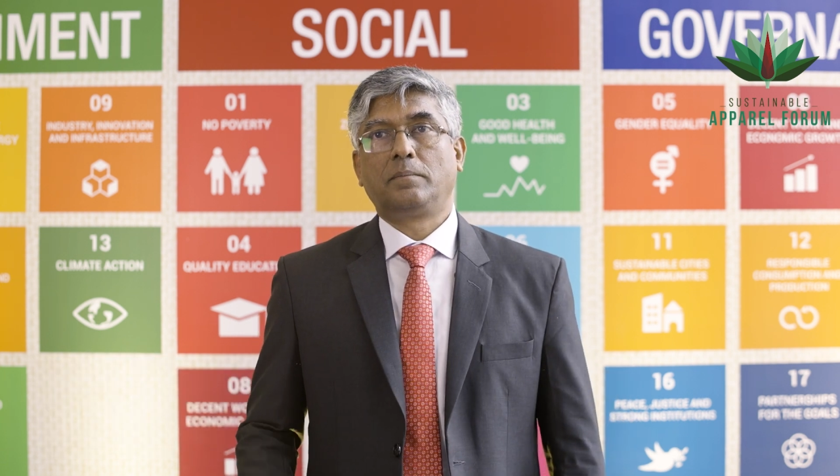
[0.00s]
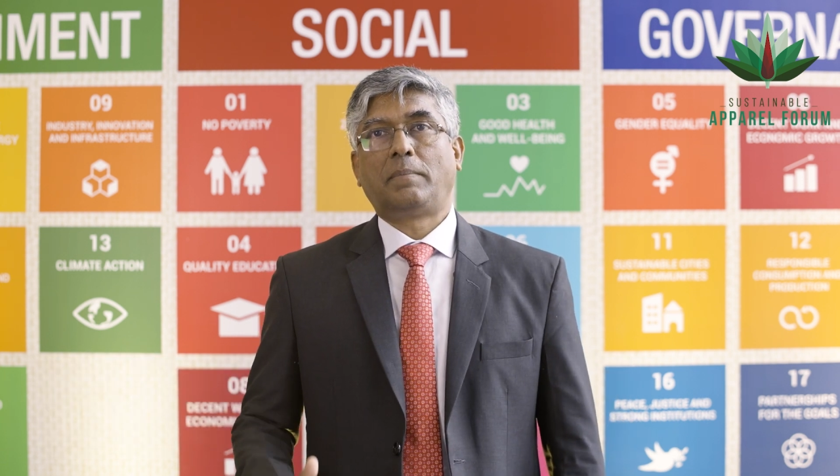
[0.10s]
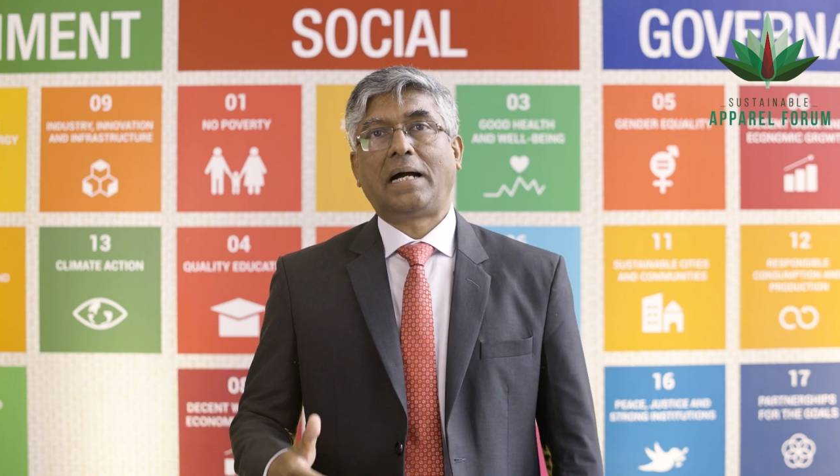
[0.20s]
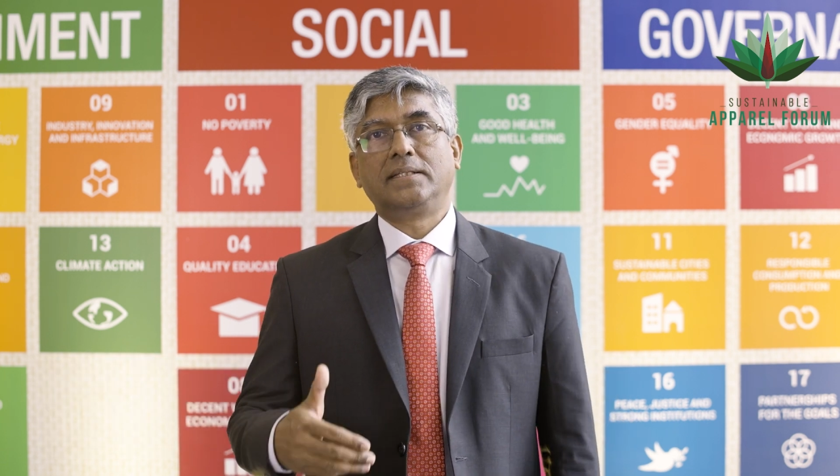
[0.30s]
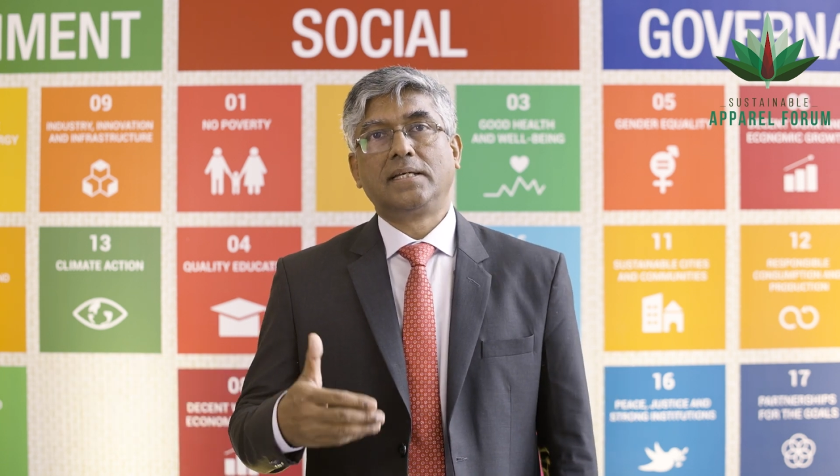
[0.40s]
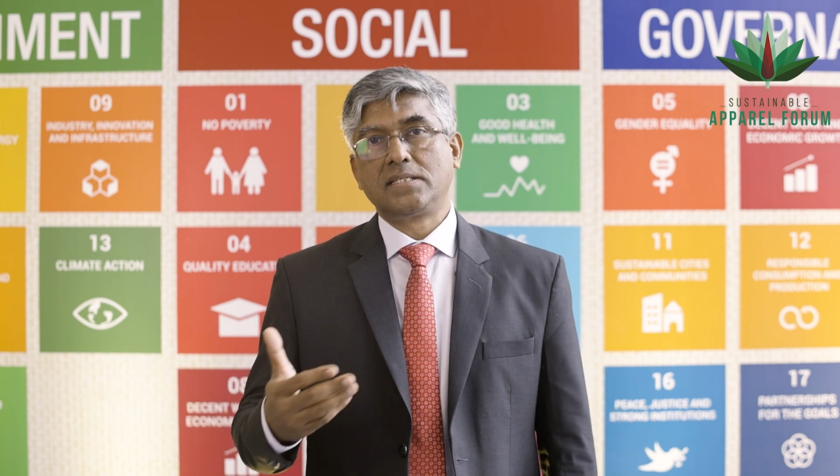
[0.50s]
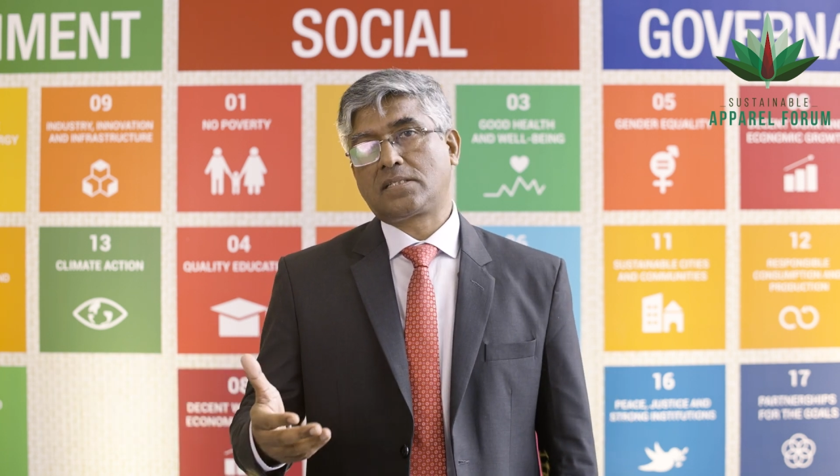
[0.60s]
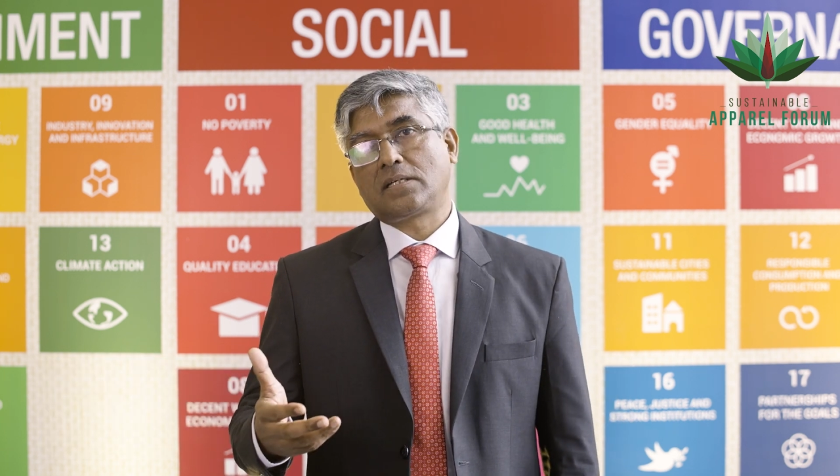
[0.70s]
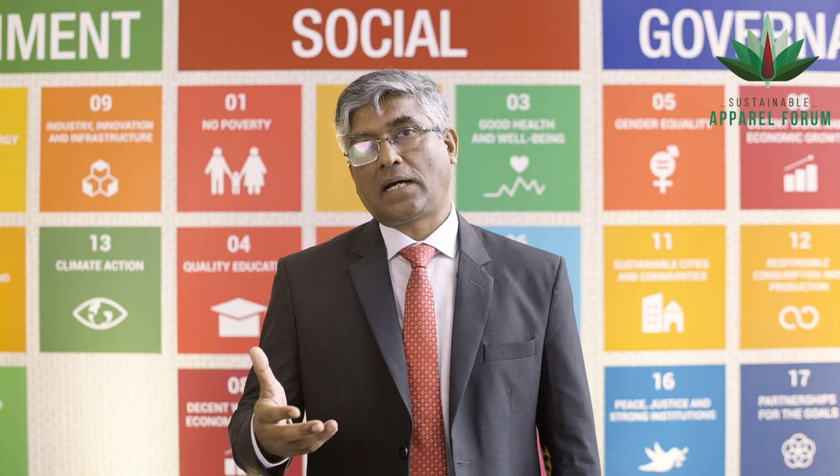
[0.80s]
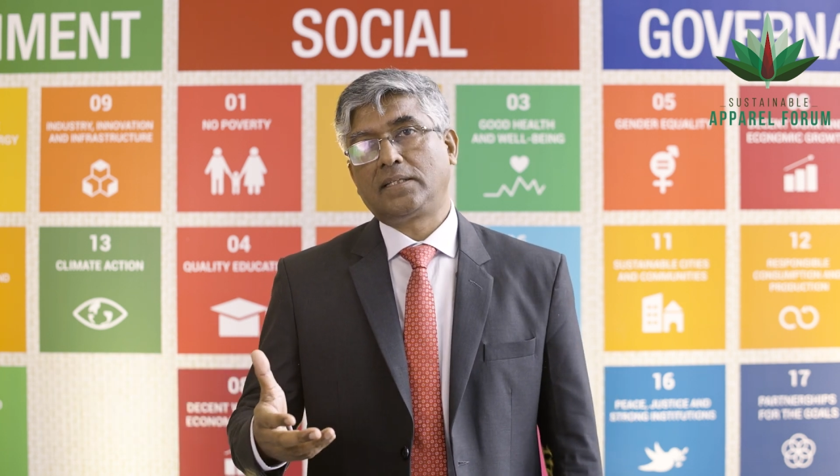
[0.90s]
by
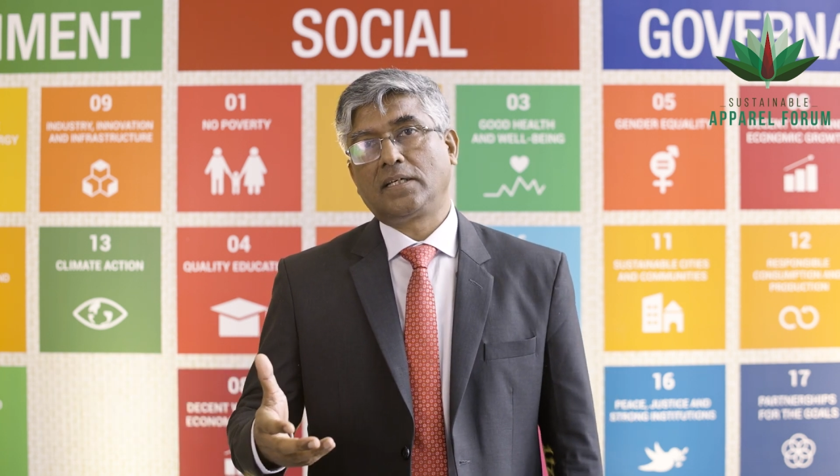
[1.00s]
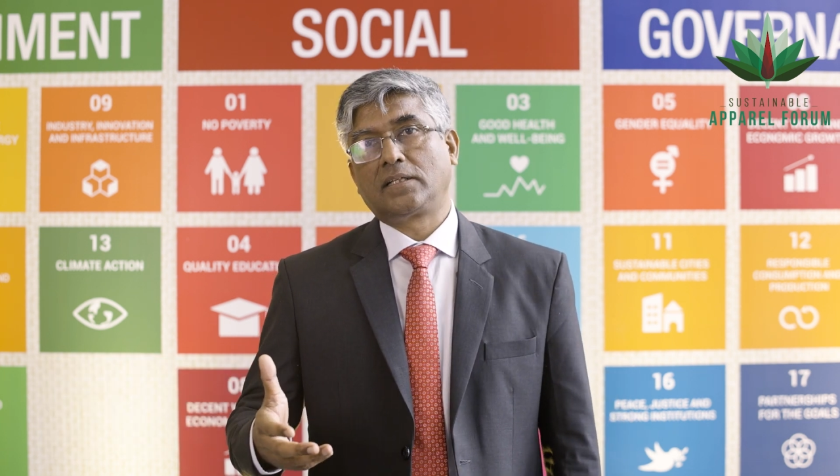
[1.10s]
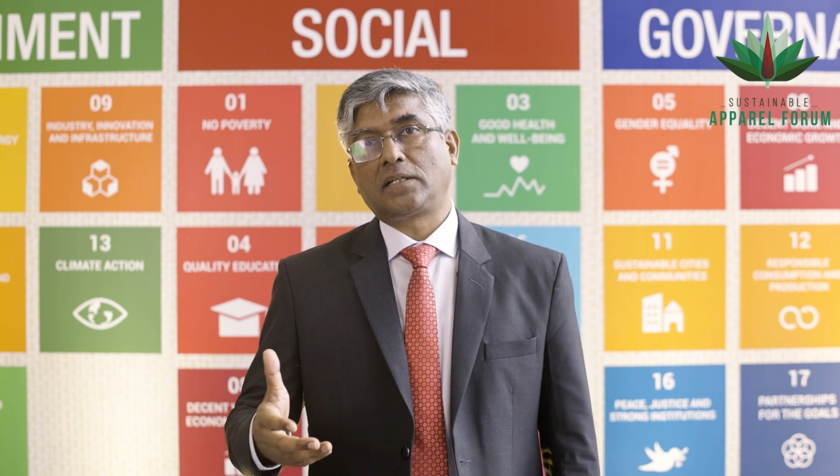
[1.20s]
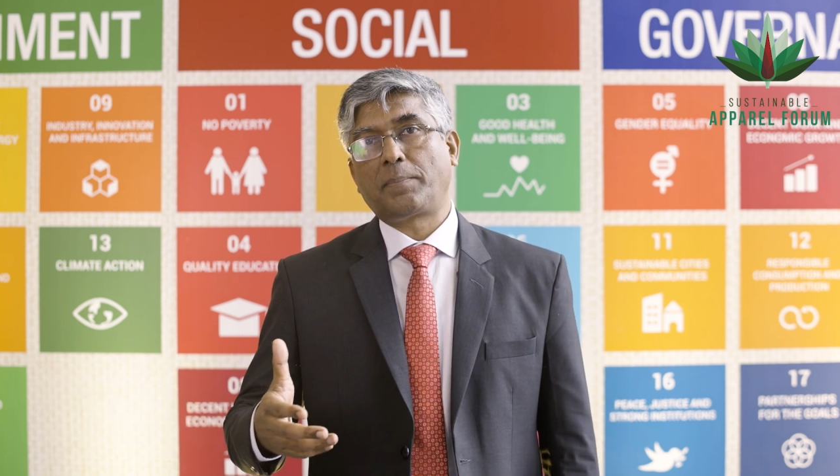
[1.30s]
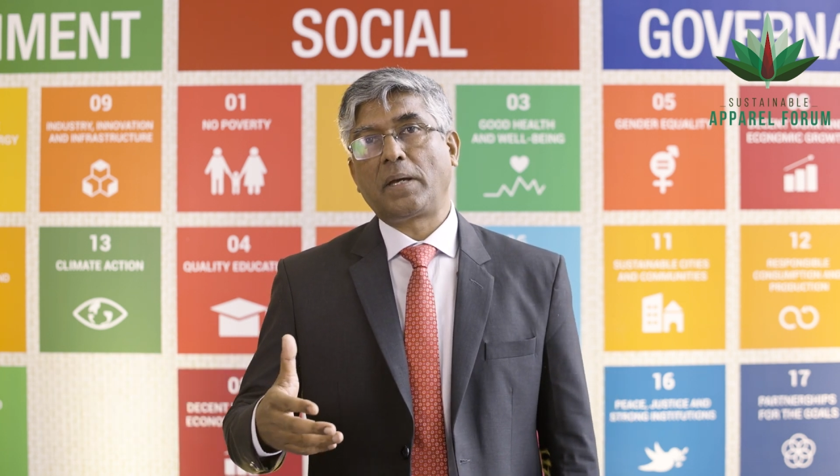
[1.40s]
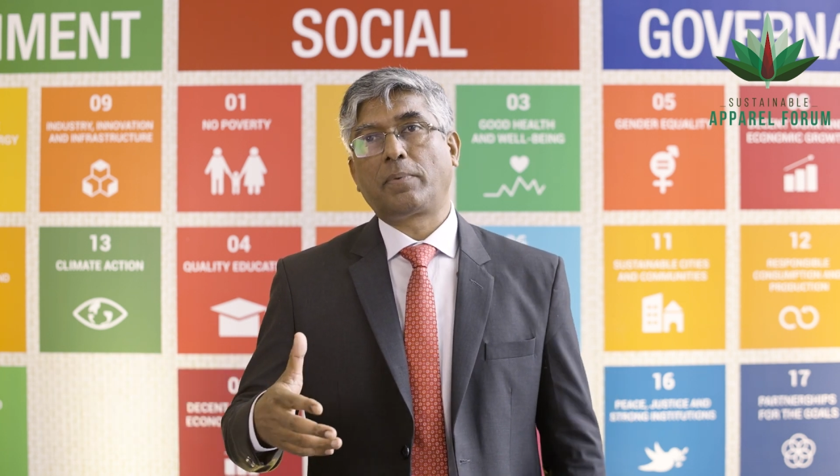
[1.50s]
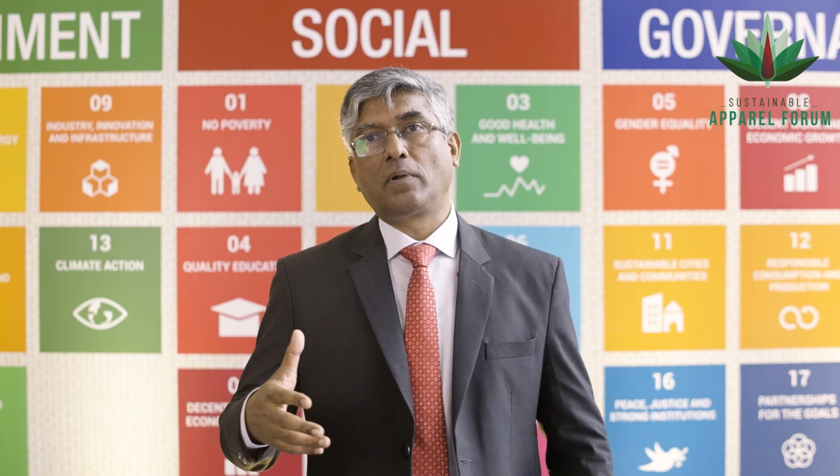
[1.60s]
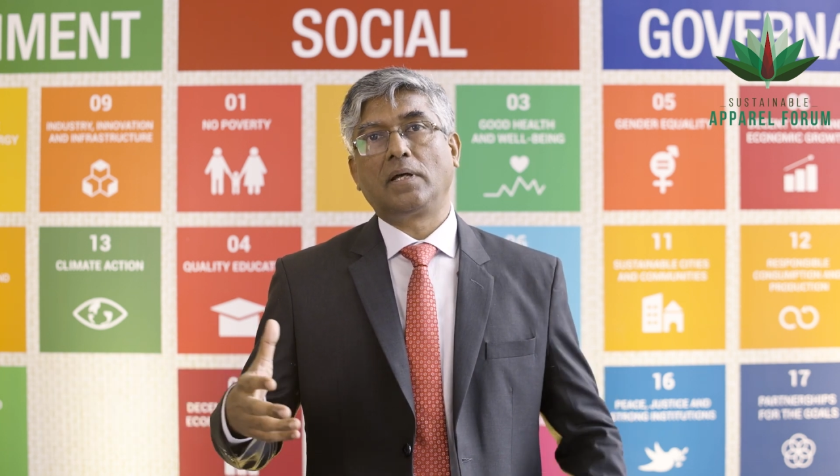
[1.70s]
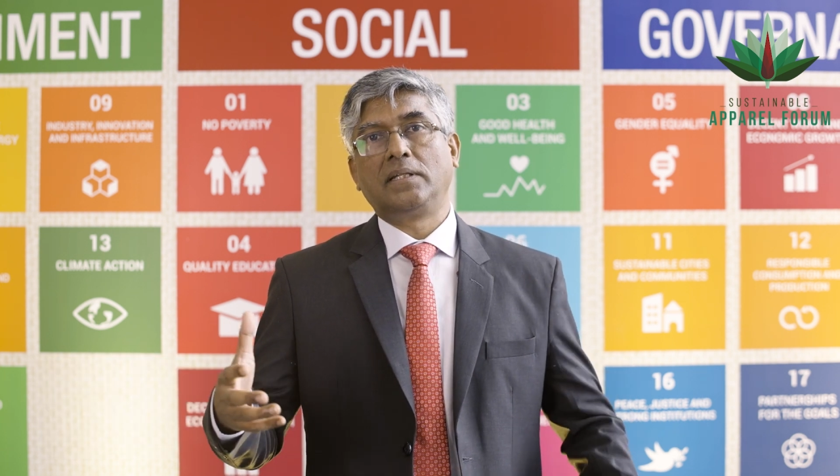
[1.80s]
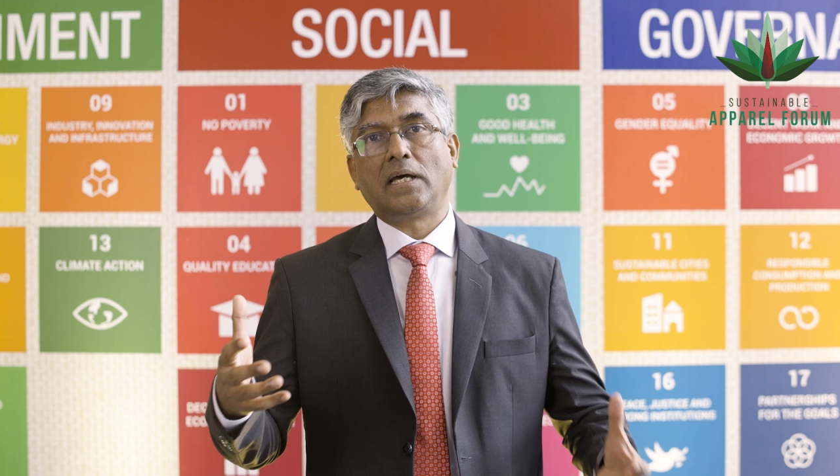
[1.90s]
this, I think the people in